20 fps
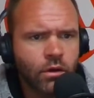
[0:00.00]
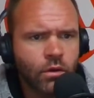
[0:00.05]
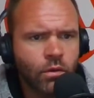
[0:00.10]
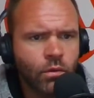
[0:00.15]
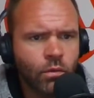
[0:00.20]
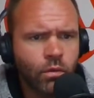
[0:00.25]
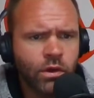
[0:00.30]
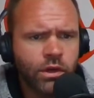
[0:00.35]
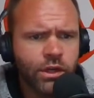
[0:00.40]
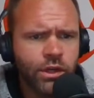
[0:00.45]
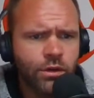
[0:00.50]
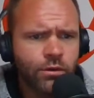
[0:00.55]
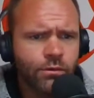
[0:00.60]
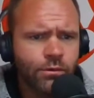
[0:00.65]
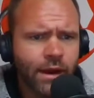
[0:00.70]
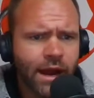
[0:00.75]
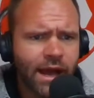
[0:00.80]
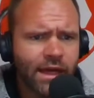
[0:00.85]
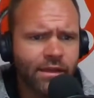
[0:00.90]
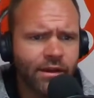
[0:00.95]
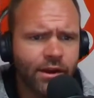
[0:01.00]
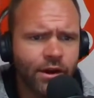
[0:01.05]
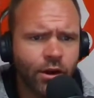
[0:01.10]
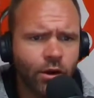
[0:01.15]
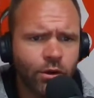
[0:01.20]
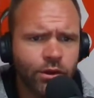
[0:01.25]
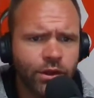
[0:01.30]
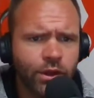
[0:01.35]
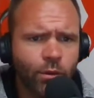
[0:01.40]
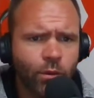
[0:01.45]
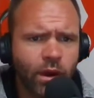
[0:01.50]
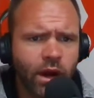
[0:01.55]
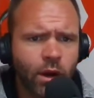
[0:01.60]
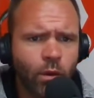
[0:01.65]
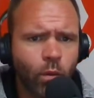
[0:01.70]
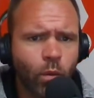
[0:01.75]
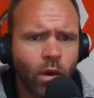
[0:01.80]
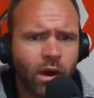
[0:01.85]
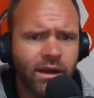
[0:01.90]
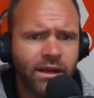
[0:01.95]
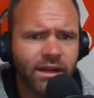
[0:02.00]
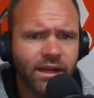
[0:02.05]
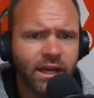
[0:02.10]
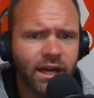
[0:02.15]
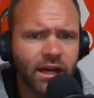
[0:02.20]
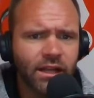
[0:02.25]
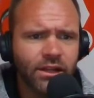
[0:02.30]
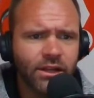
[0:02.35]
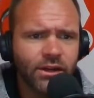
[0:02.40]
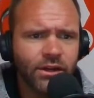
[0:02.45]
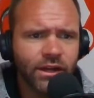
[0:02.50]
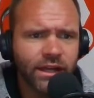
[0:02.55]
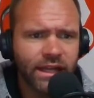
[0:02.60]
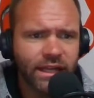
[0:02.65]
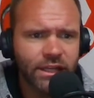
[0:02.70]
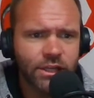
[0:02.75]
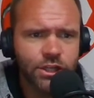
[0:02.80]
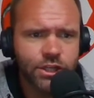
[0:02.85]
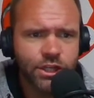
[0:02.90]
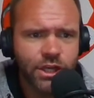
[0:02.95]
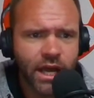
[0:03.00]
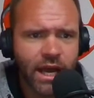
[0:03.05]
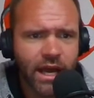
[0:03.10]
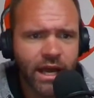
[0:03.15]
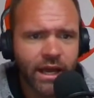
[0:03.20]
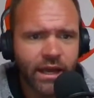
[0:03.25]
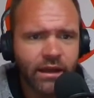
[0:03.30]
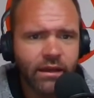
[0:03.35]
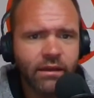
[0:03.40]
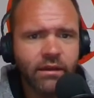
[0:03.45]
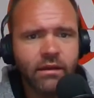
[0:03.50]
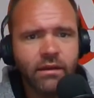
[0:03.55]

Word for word: Would you rather only wear one color each day?